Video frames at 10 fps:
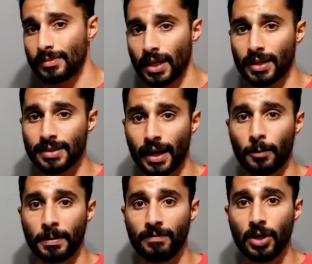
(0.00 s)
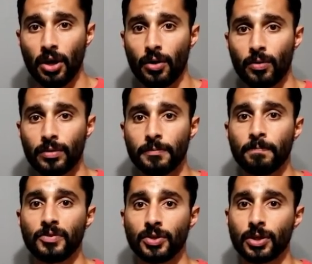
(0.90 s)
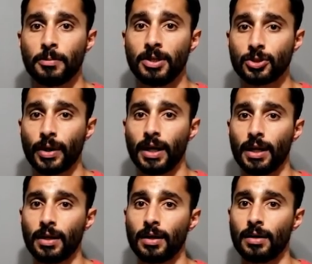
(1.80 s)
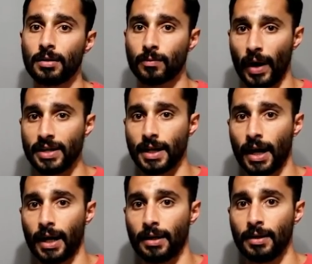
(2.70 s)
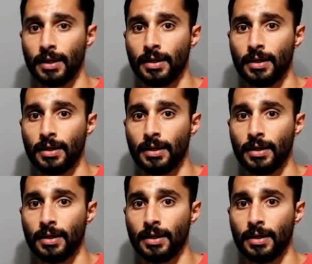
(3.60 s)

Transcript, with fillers: it's an LPVO. You're going to be trading red dot